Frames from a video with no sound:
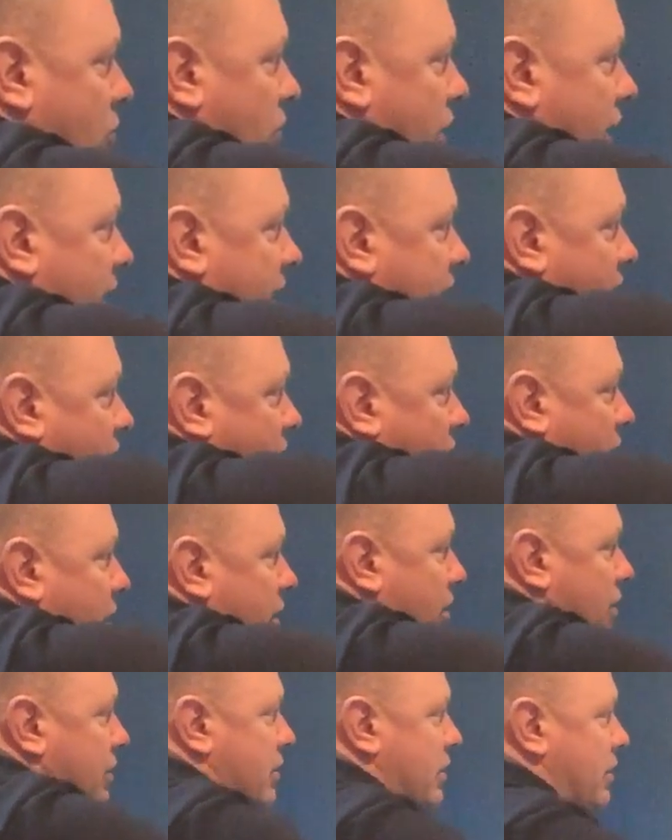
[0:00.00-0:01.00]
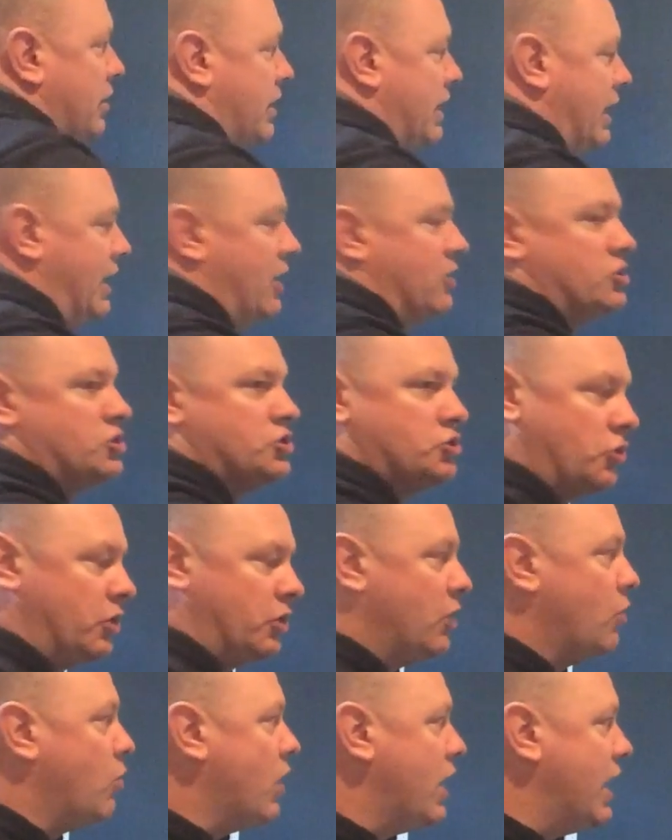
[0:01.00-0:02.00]
right here. Okay, and I'll show
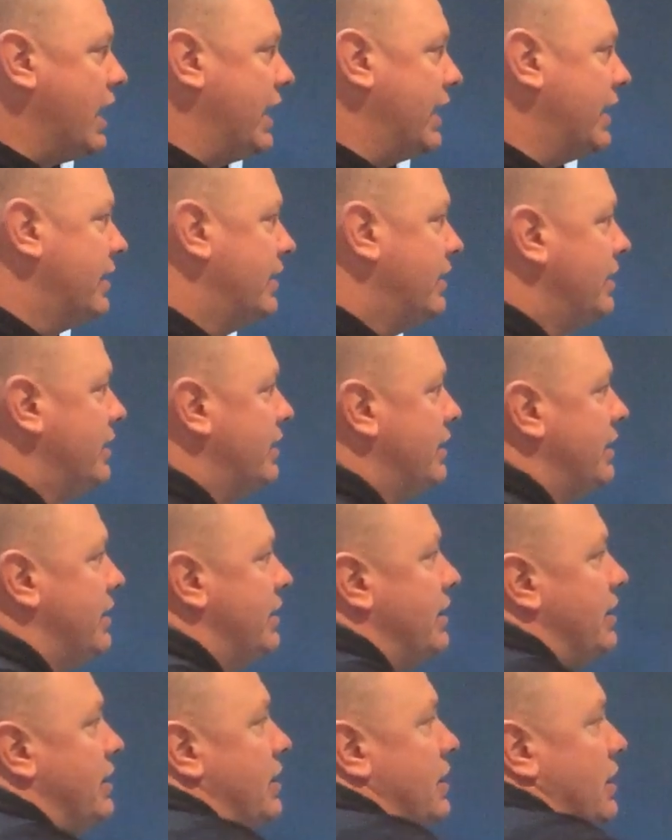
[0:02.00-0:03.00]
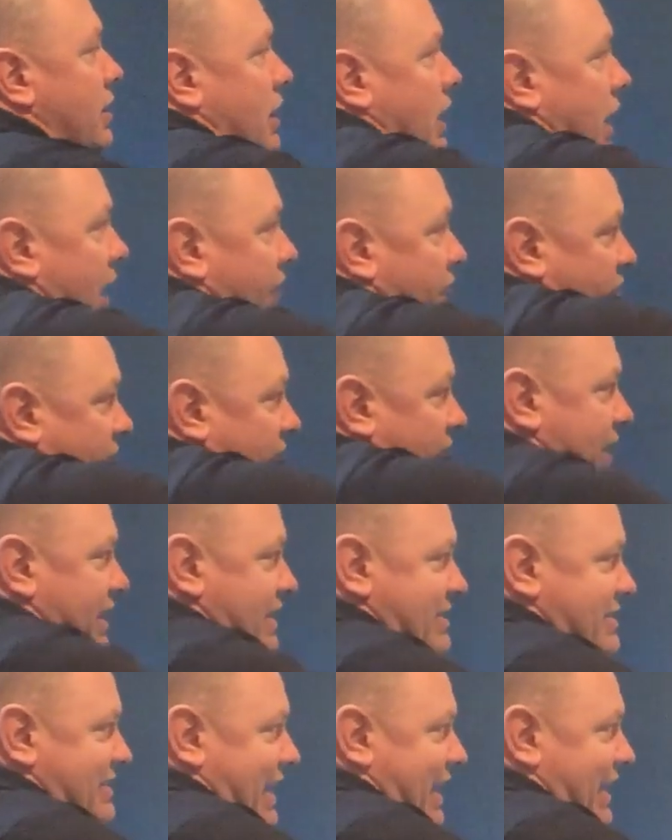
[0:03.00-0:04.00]
you why. I find
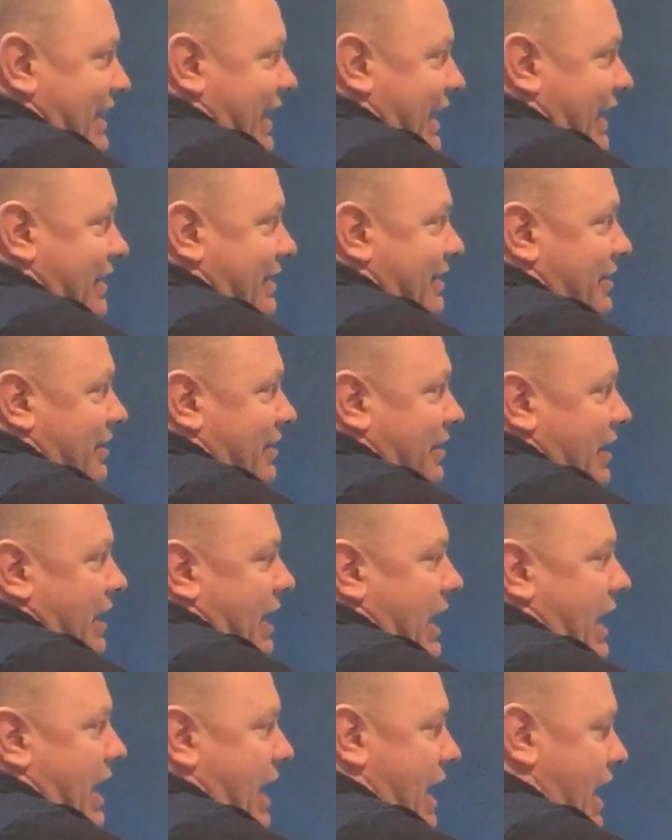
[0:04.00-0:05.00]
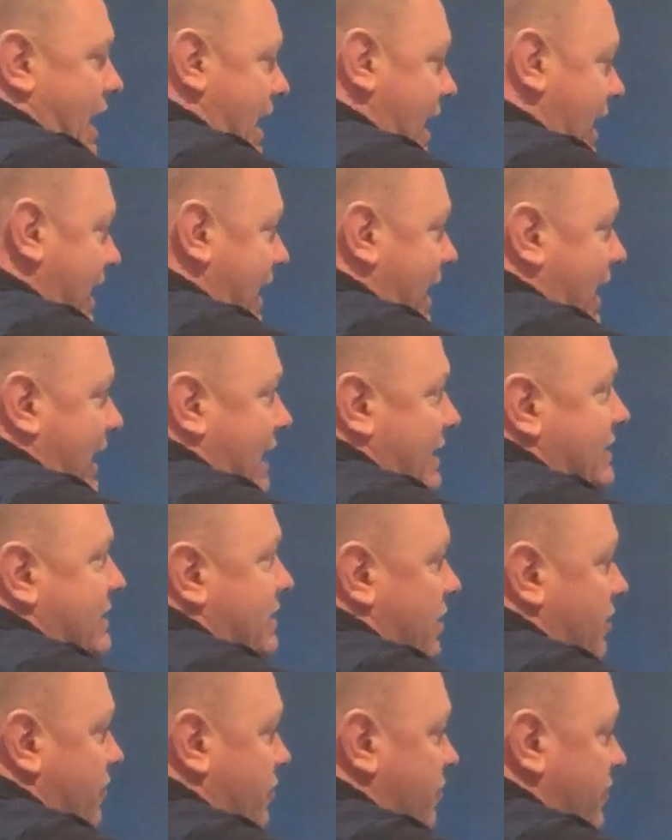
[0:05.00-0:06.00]
this side length, and I get
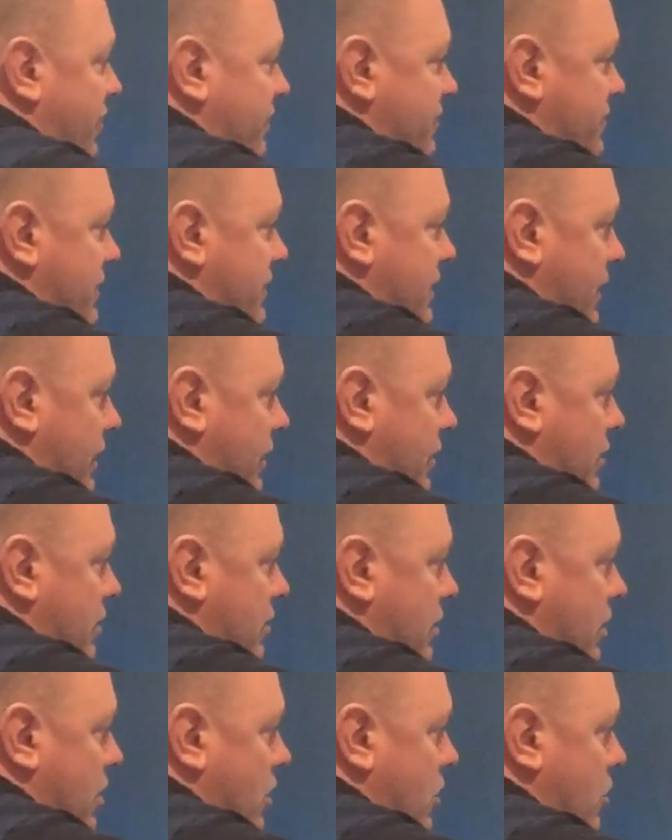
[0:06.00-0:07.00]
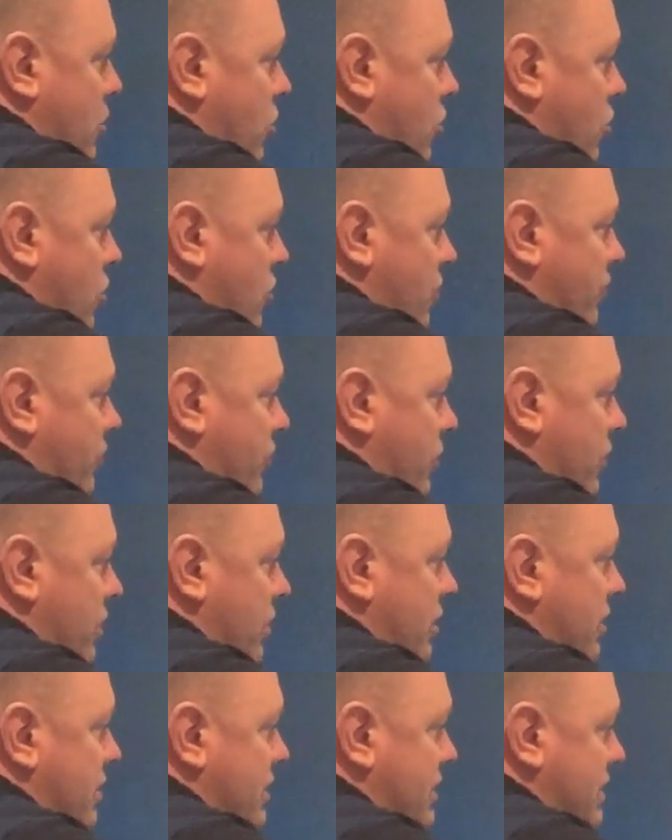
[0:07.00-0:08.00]
50 all
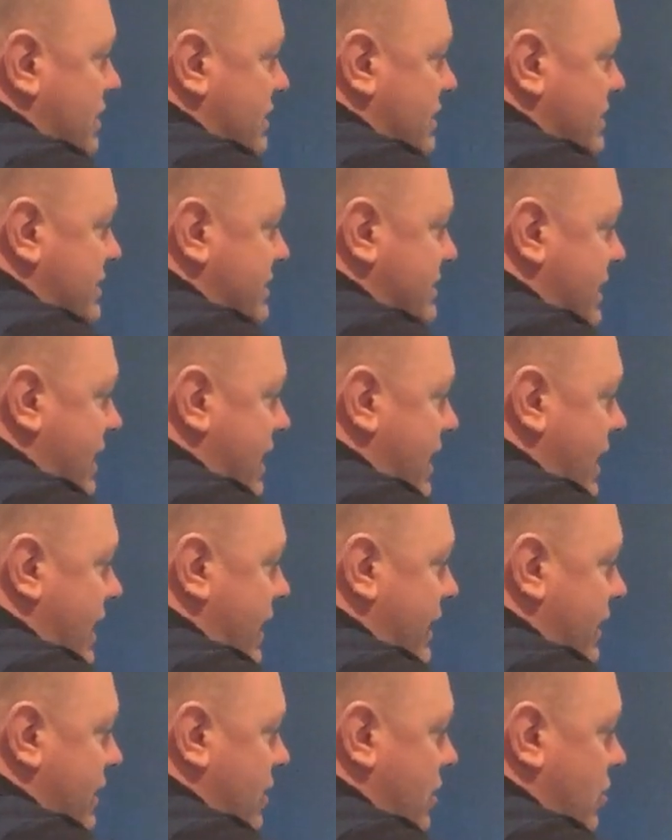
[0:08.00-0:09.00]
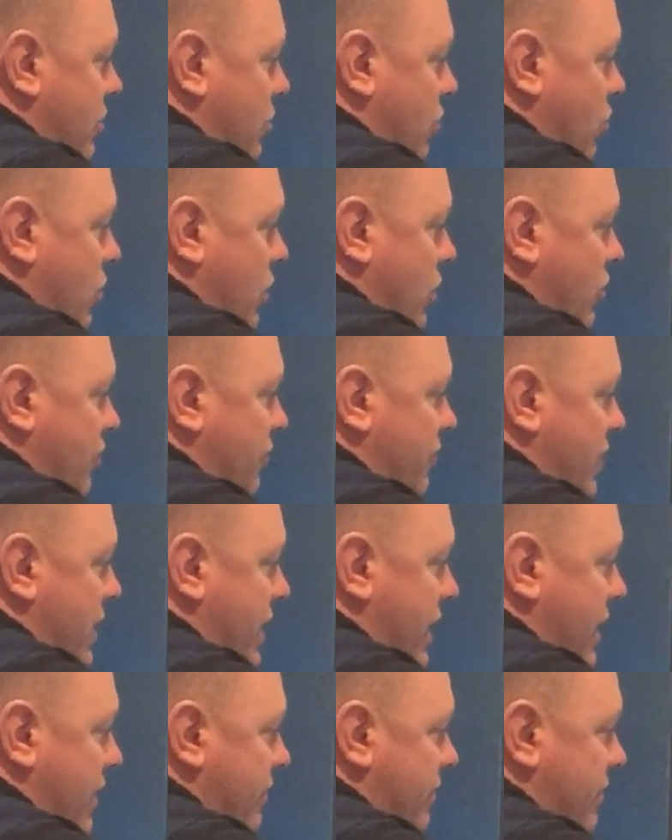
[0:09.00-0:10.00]
over sine
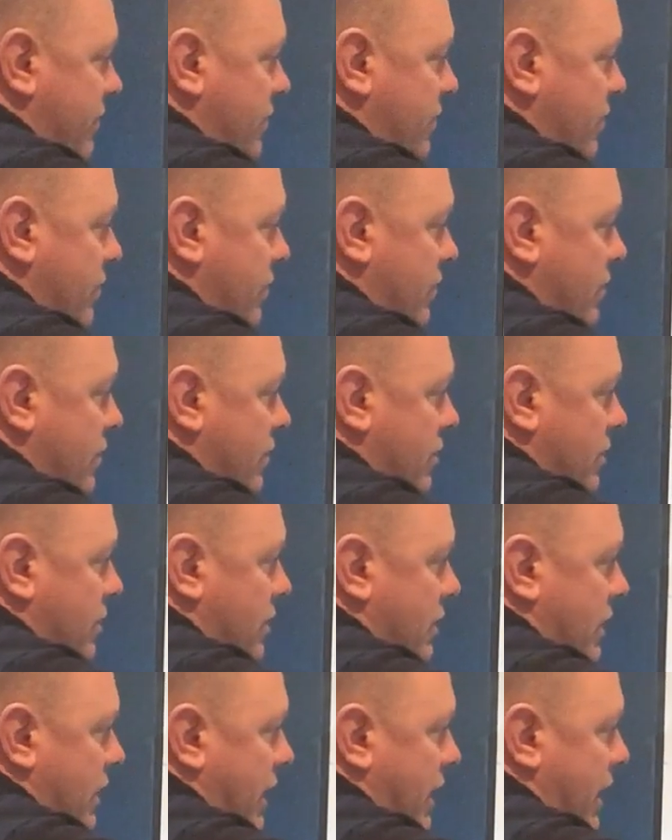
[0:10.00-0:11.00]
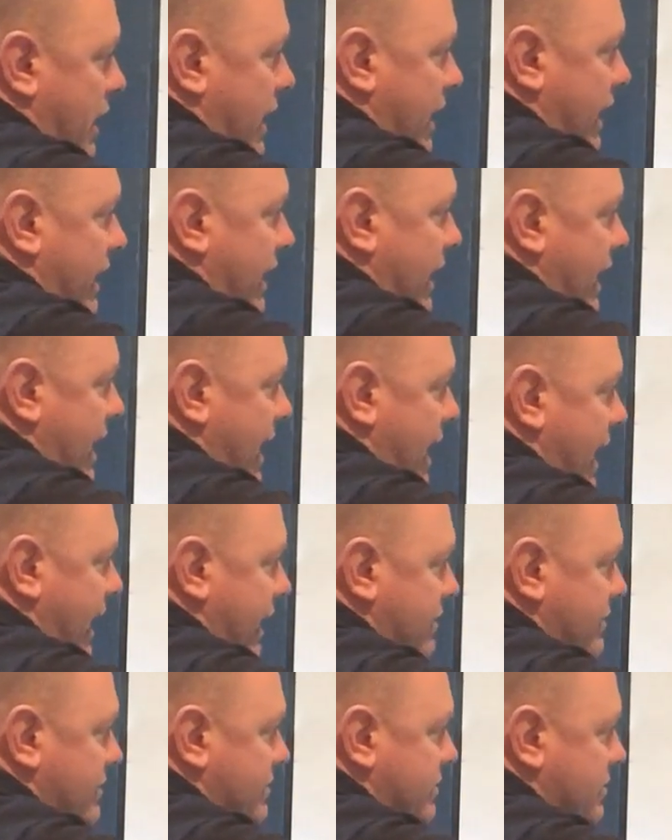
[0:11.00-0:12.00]
105, and I get
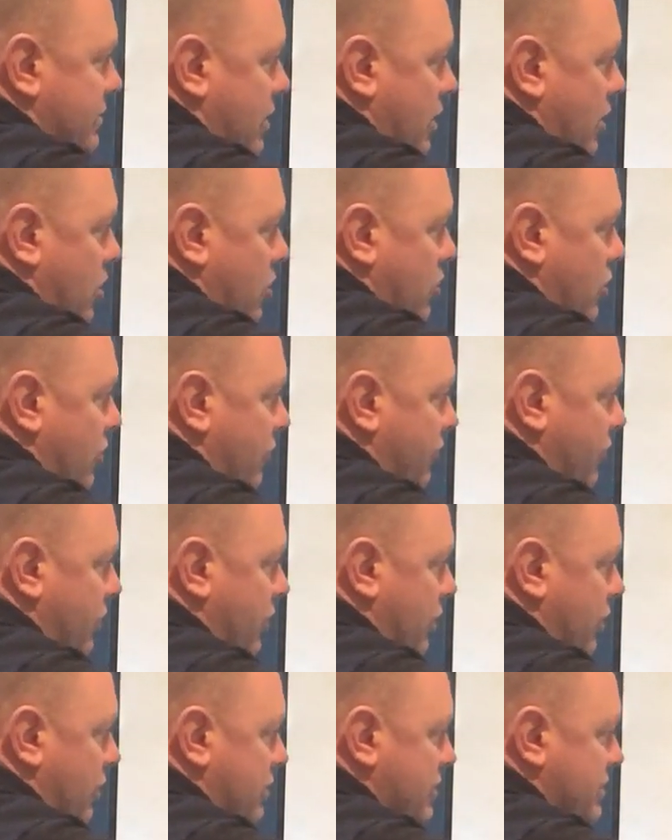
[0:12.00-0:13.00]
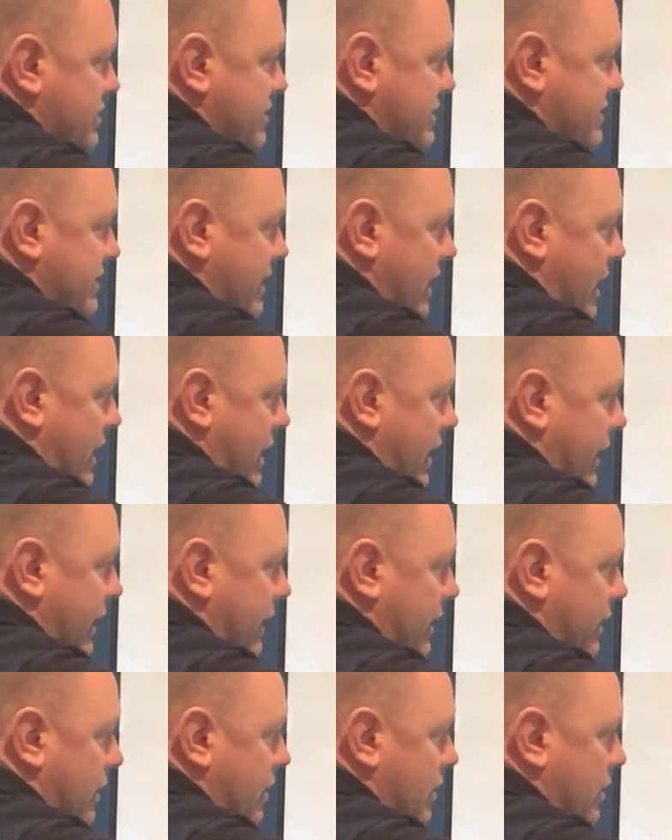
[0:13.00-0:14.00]
x all over
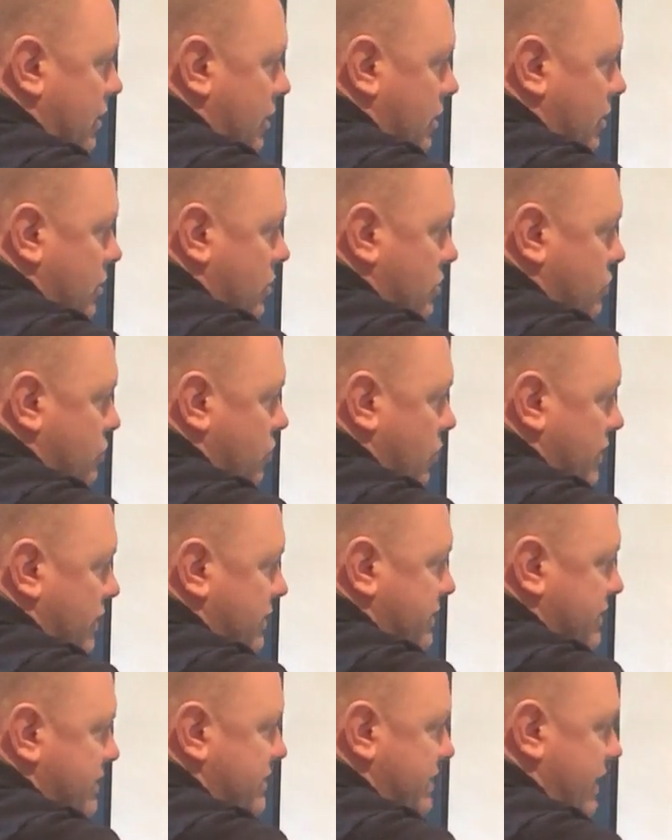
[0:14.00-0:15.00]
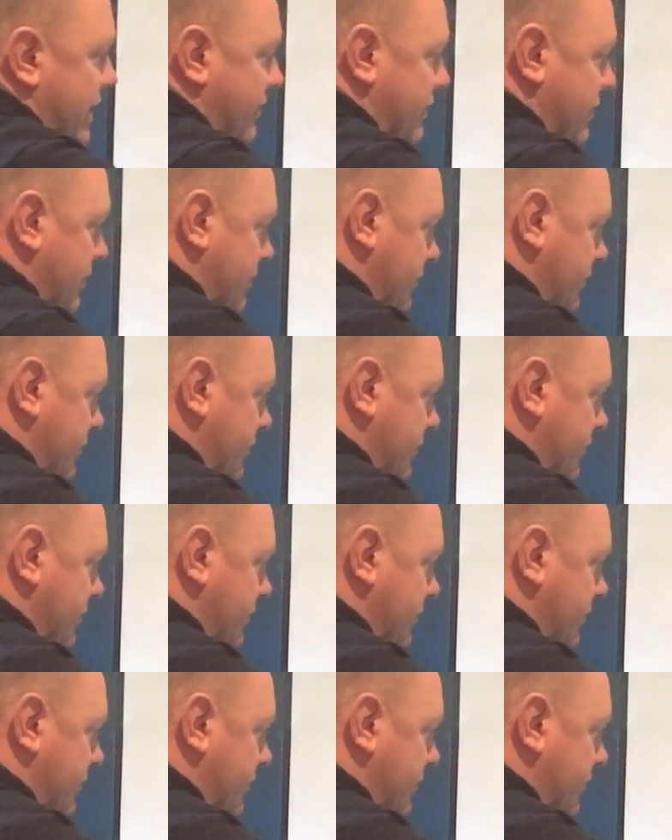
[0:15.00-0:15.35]
sine 27.